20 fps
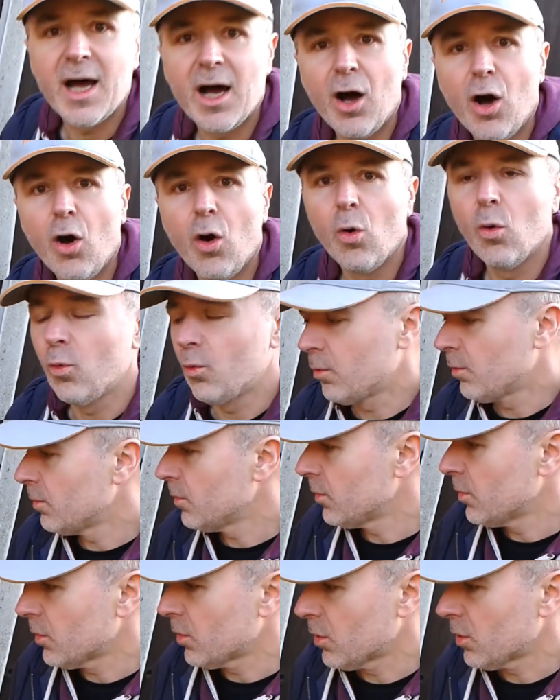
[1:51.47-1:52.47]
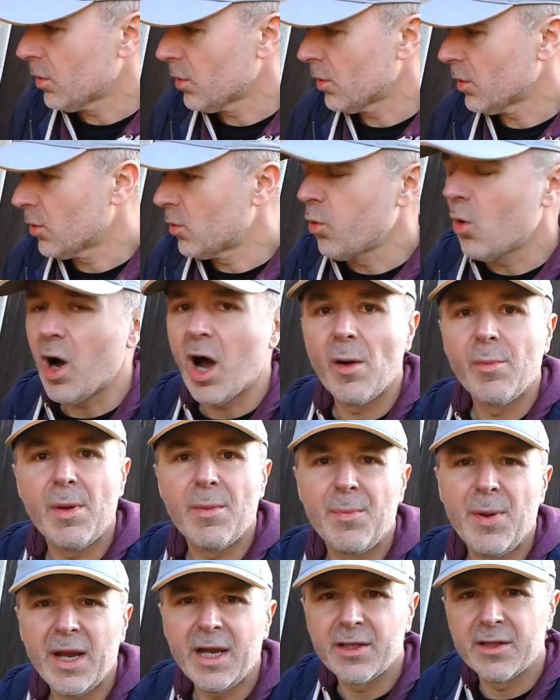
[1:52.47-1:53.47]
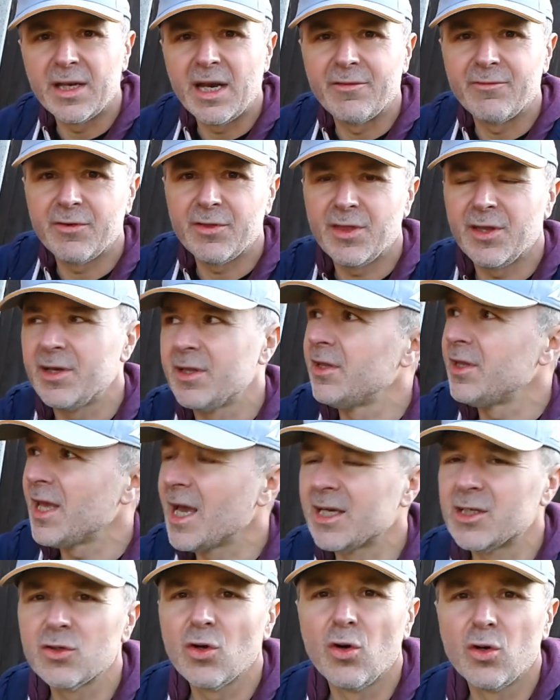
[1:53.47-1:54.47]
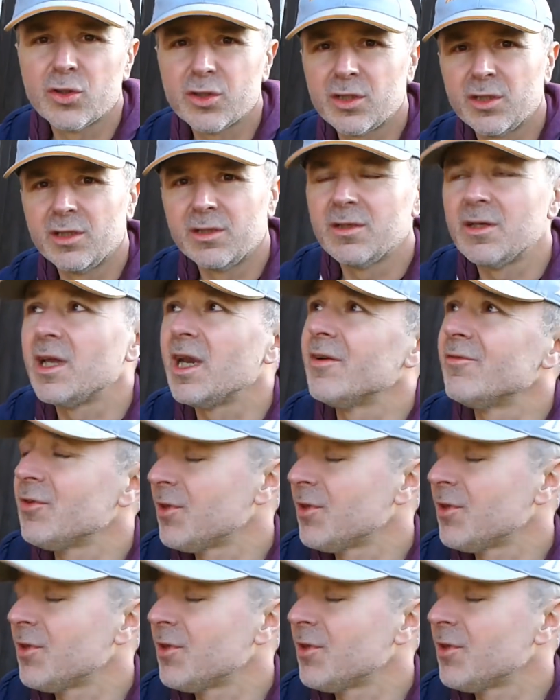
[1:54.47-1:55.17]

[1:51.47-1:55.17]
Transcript: that hole quite a bit bigger than everything, than the exhaust and